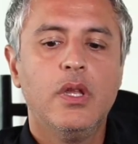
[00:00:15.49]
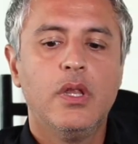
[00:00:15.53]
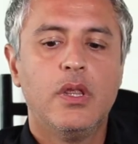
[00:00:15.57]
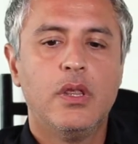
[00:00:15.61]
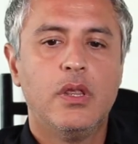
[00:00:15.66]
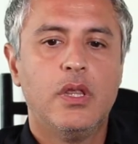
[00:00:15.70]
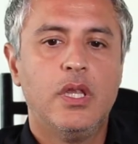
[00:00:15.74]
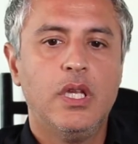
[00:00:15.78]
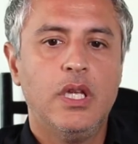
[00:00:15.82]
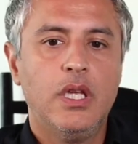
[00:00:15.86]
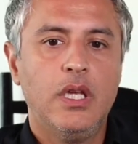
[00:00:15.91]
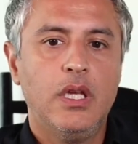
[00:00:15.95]

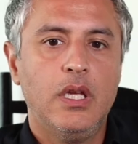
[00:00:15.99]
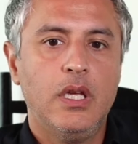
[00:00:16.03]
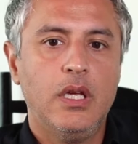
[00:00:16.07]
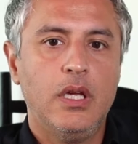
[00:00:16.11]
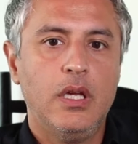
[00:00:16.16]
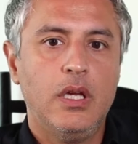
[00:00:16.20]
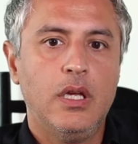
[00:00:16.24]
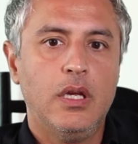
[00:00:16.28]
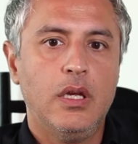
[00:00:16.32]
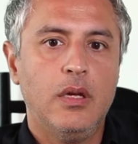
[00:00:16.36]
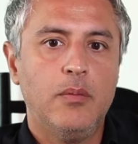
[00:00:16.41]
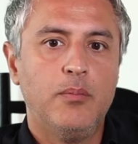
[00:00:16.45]

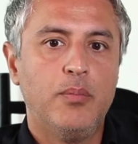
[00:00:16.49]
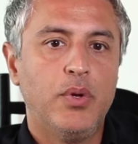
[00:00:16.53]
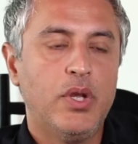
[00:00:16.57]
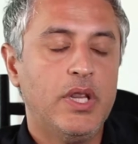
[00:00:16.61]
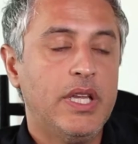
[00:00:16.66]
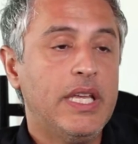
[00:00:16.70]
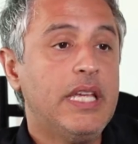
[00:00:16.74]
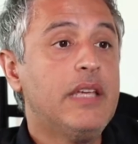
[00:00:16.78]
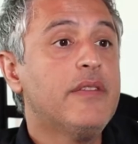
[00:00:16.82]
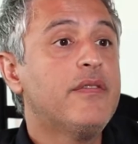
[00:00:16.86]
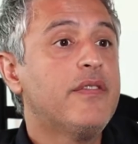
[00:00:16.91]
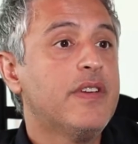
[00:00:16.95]
The
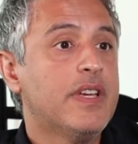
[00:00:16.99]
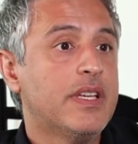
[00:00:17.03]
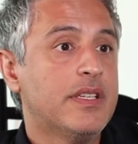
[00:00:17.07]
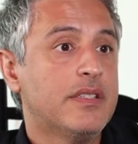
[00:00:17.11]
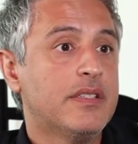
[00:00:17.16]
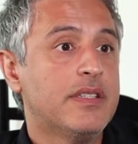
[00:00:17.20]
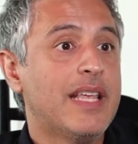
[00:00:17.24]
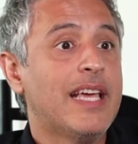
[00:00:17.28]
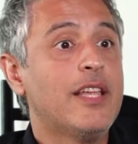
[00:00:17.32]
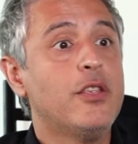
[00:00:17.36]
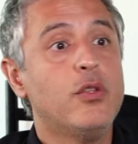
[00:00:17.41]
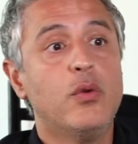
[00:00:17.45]
belief
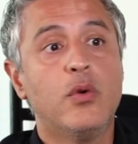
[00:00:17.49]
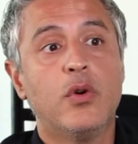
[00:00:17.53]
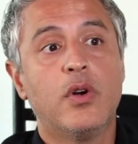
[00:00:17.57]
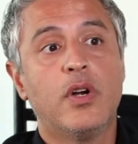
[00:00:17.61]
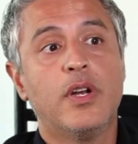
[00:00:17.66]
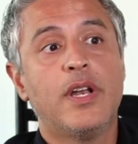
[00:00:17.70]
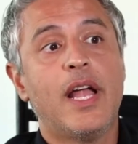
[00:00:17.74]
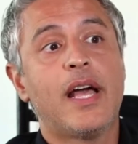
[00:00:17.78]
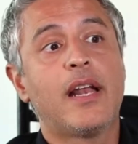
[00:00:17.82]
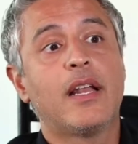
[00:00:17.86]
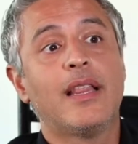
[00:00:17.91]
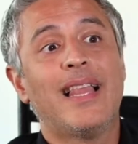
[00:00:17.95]
is that you
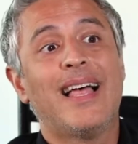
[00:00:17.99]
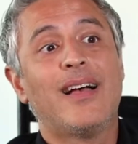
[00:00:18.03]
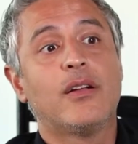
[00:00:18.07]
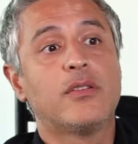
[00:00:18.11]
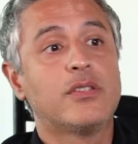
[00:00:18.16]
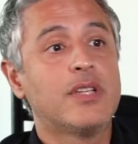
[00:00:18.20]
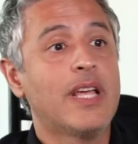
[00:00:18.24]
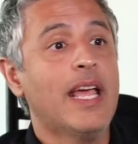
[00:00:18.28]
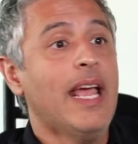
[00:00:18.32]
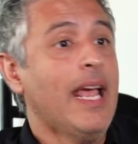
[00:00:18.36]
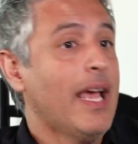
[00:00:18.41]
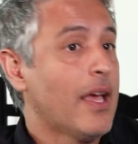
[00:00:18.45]
are not allowed to